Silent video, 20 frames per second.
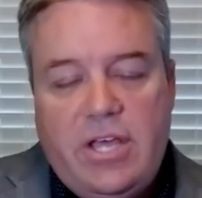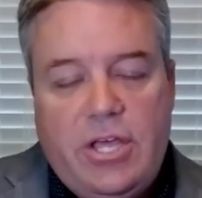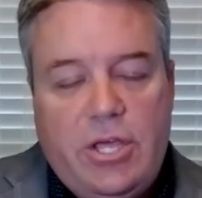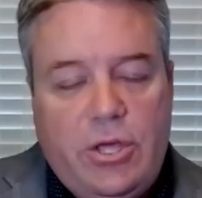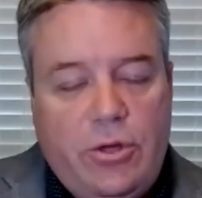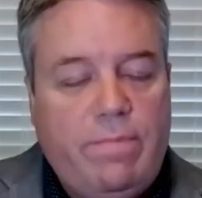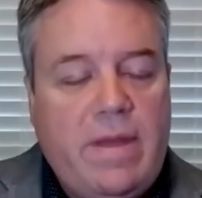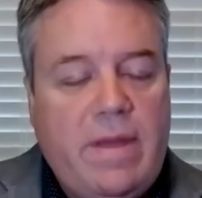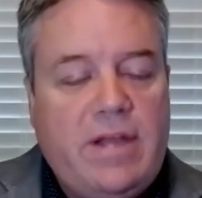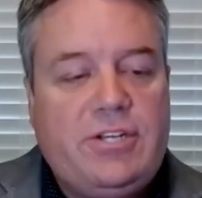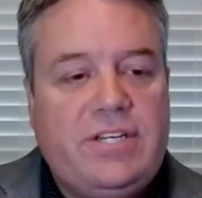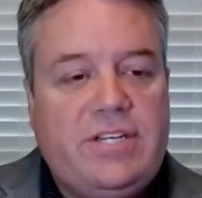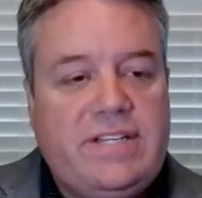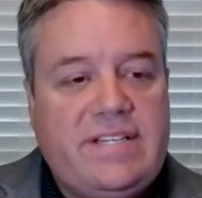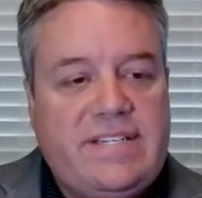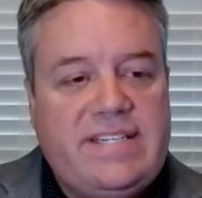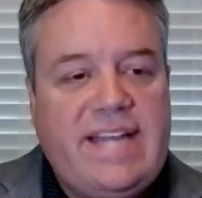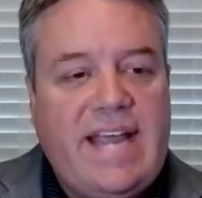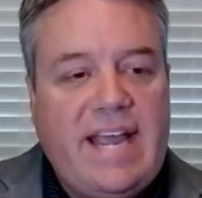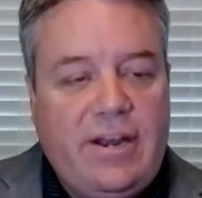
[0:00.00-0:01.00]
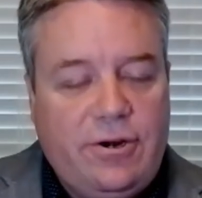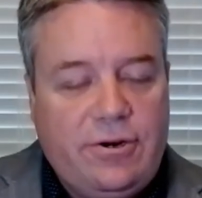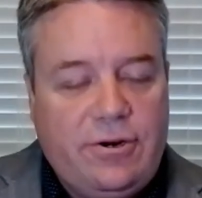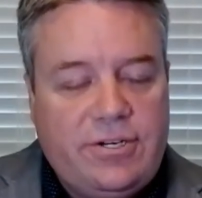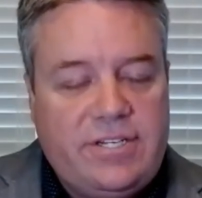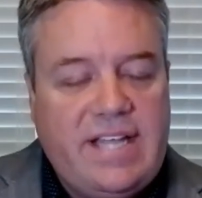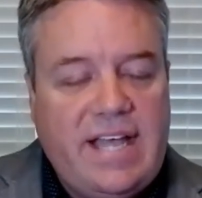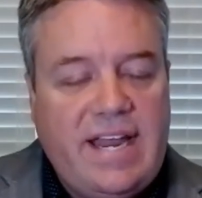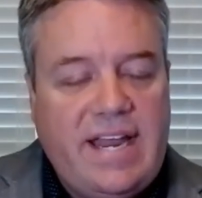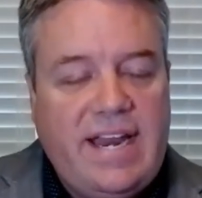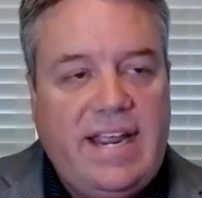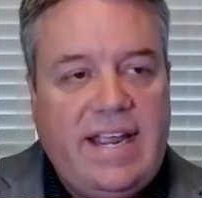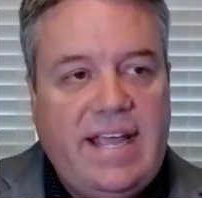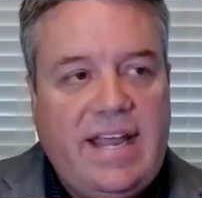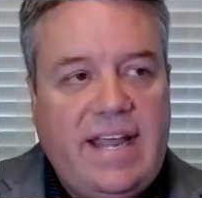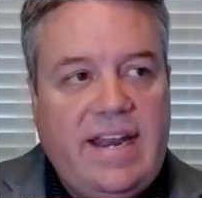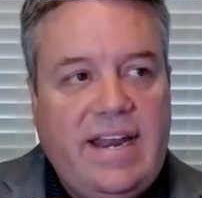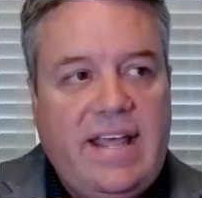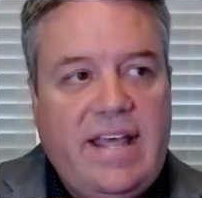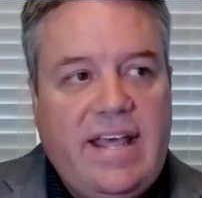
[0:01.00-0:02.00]
you had mentioned standard setting
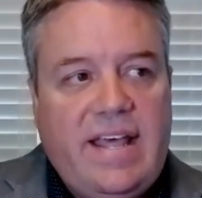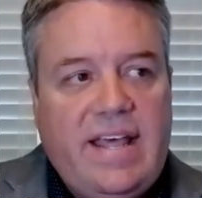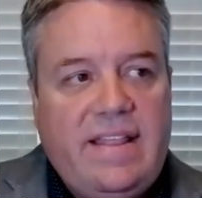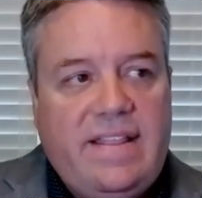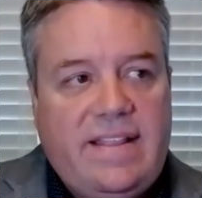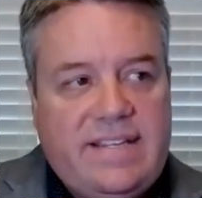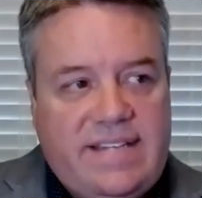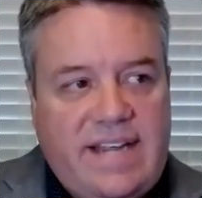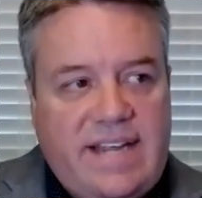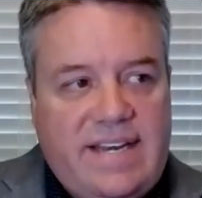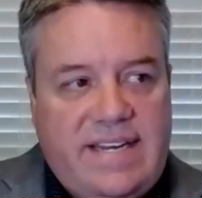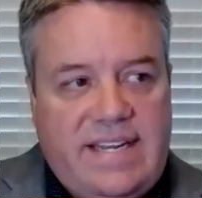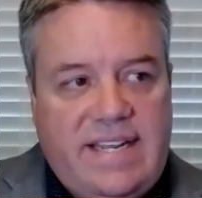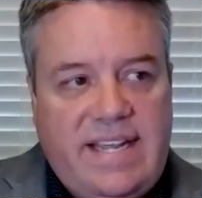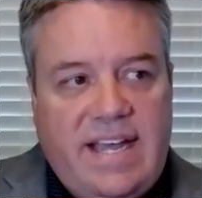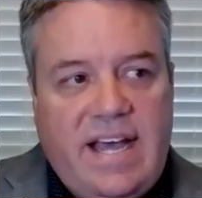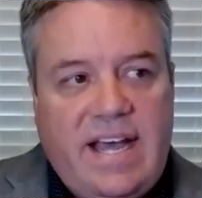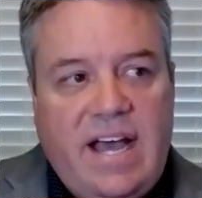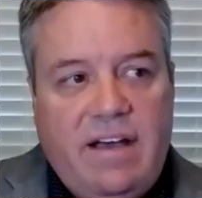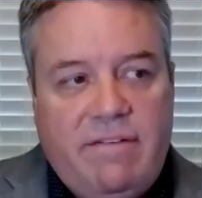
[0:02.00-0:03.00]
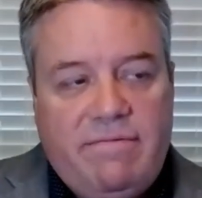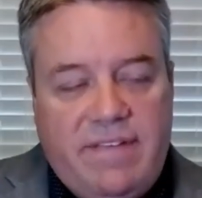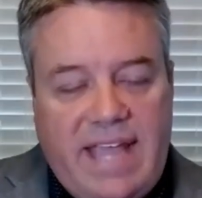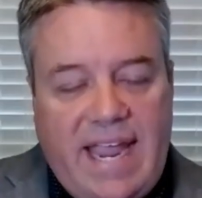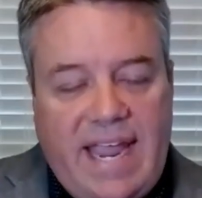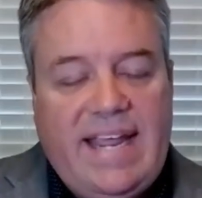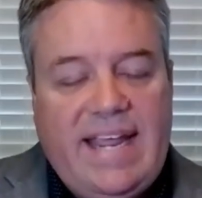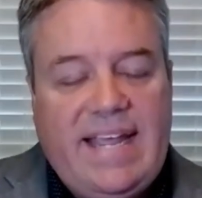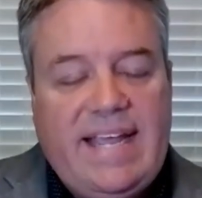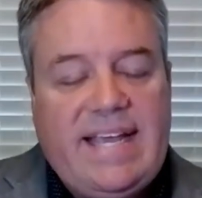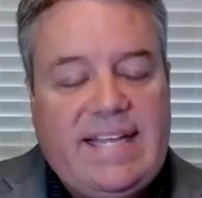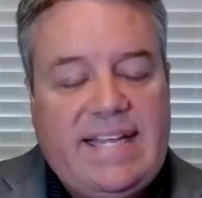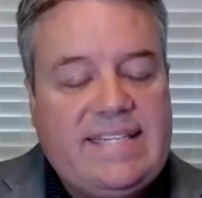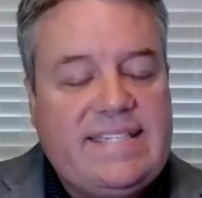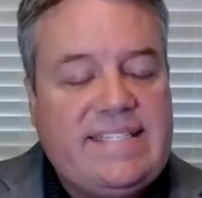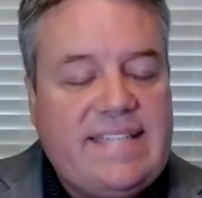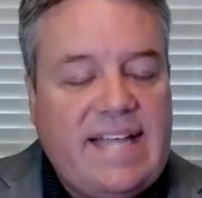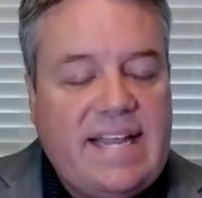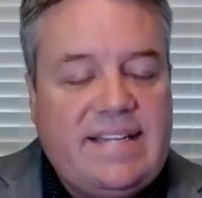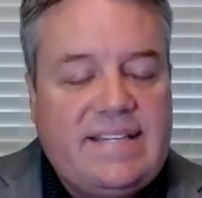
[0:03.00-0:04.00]
and this idea of gaining
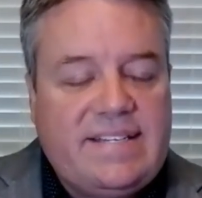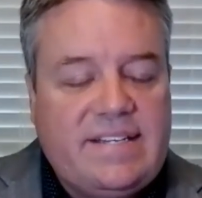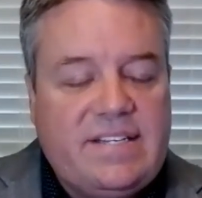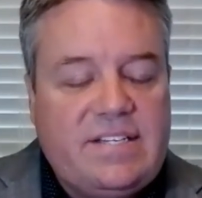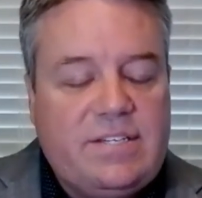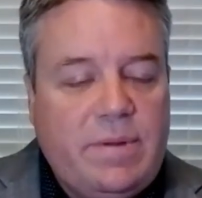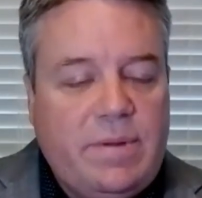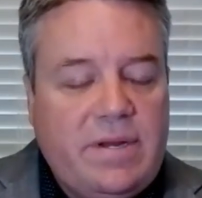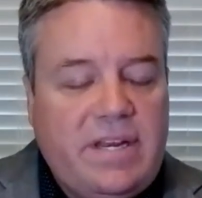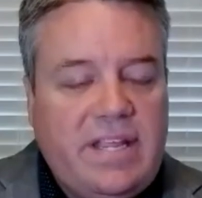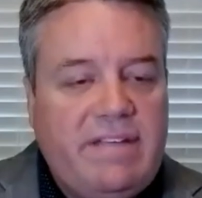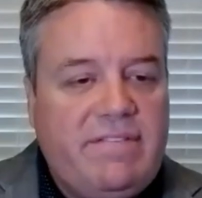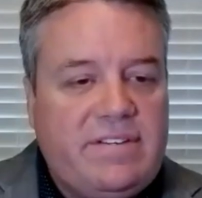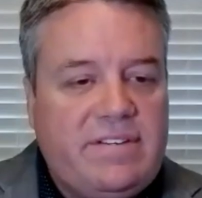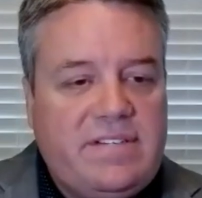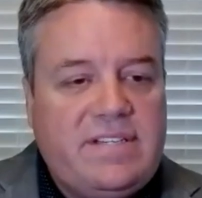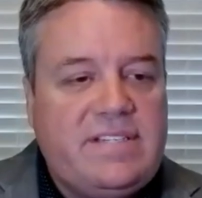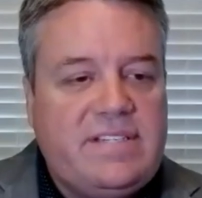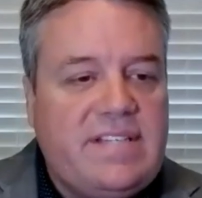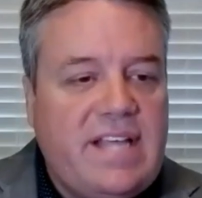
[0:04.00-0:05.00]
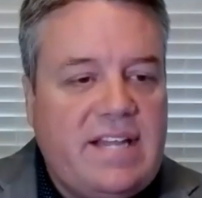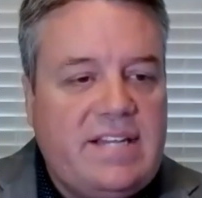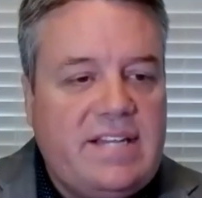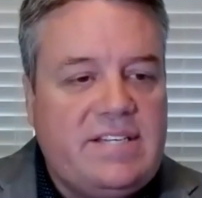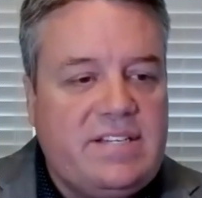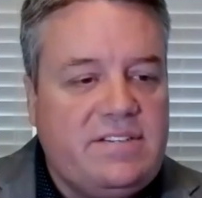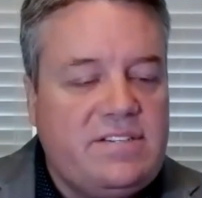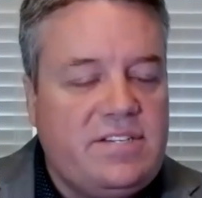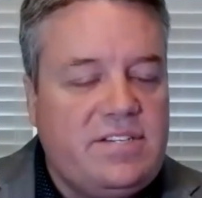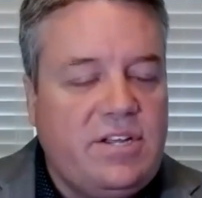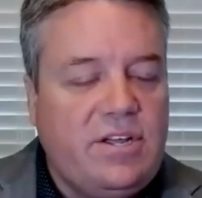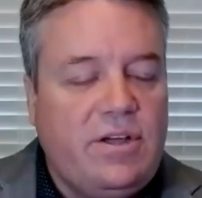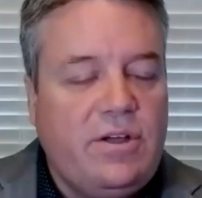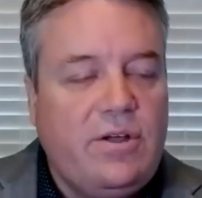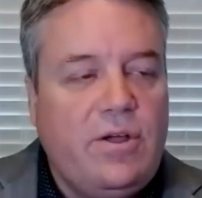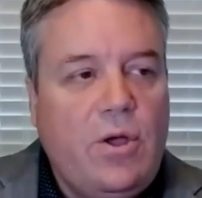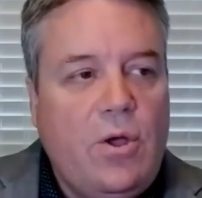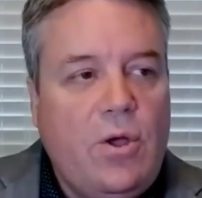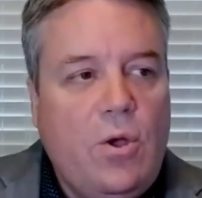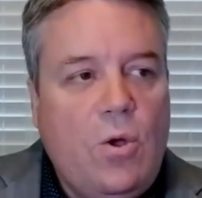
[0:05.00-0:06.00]
consensus, but give us a sense as to